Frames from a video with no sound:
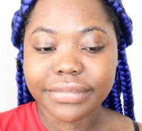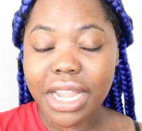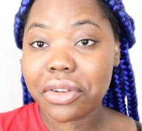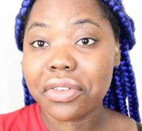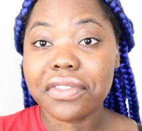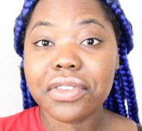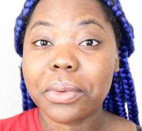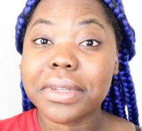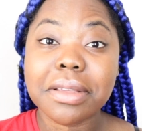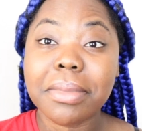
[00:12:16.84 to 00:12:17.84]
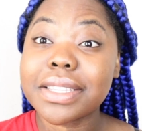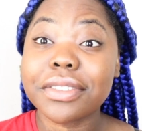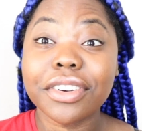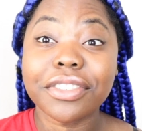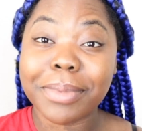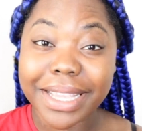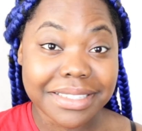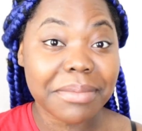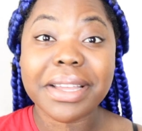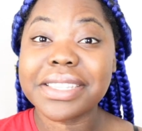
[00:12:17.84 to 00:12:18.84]
I don't even know what's a matter of, but it's
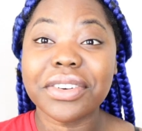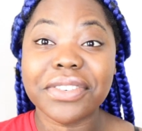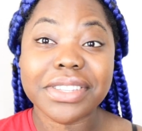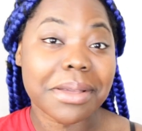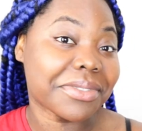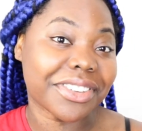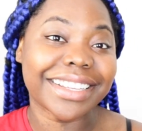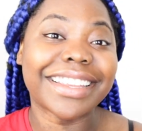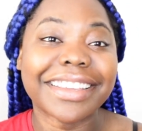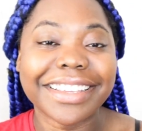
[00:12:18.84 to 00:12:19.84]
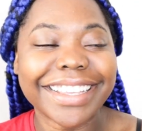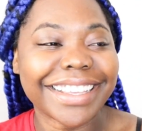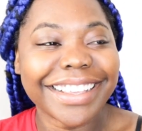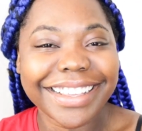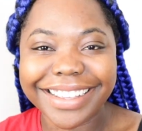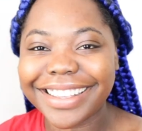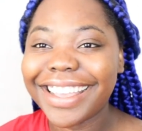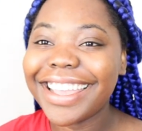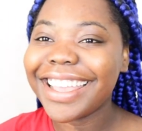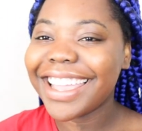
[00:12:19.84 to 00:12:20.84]
a matter of something.
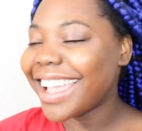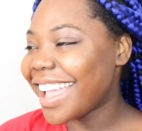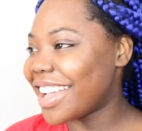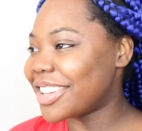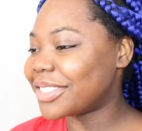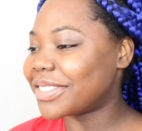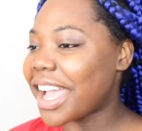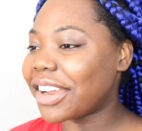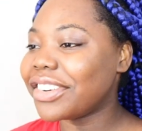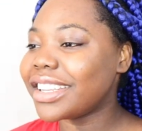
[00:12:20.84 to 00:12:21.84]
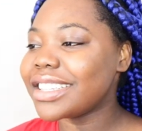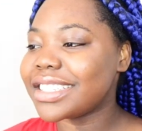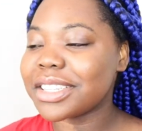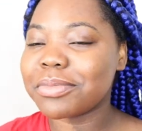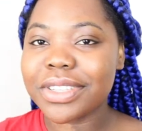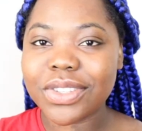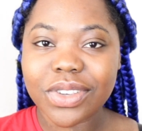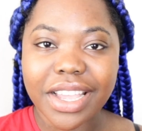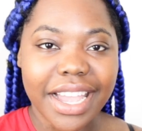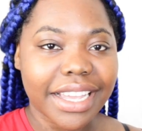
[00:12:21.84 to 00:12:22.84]
I really did miss
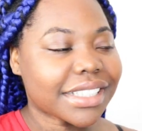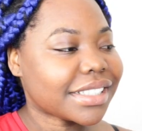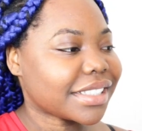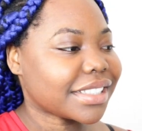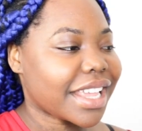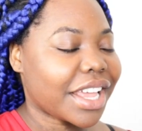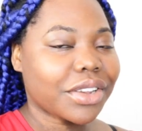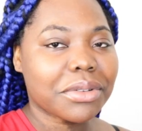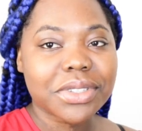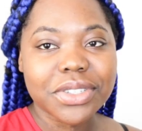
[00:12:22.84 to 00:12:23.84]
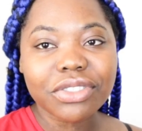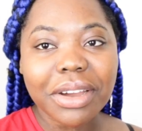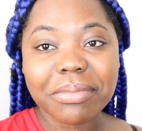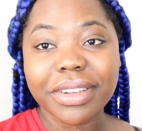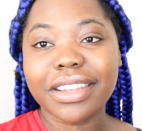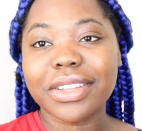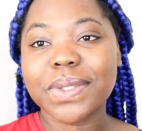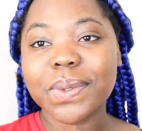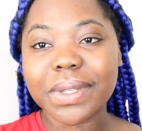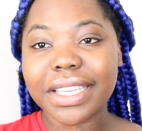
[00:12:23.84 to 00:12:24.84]
you guys. I know I'm just rambling and
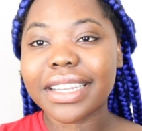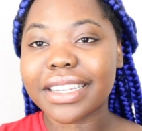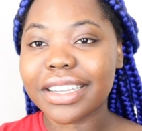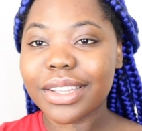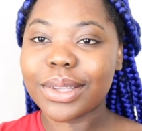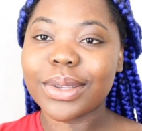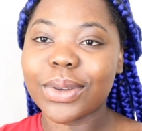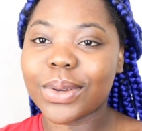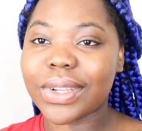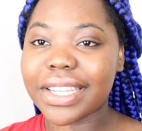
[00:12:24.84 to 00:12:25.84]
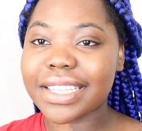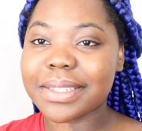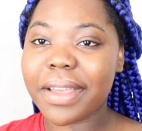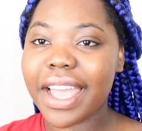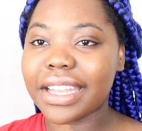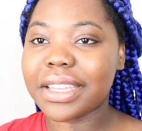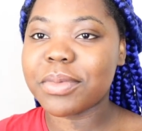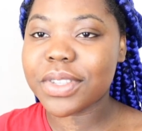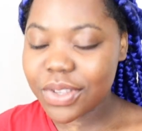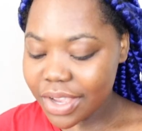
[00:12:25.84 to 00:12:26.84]
talking and all of this, but I did
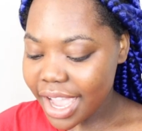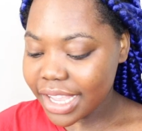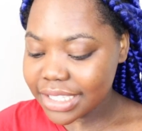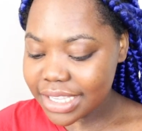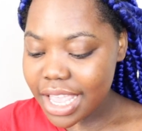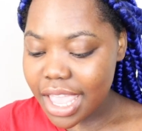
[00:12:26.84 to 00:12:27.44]
miss you guys.